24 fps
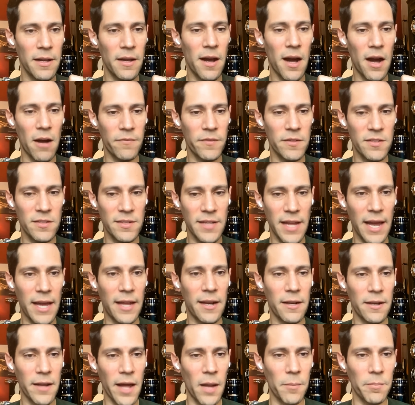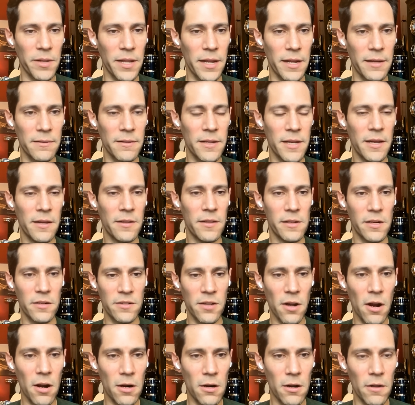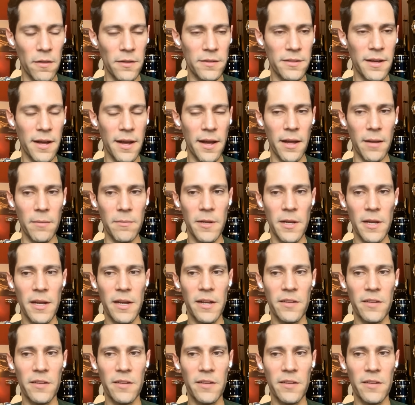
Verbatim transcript: off the stand and not play the guitar all the time.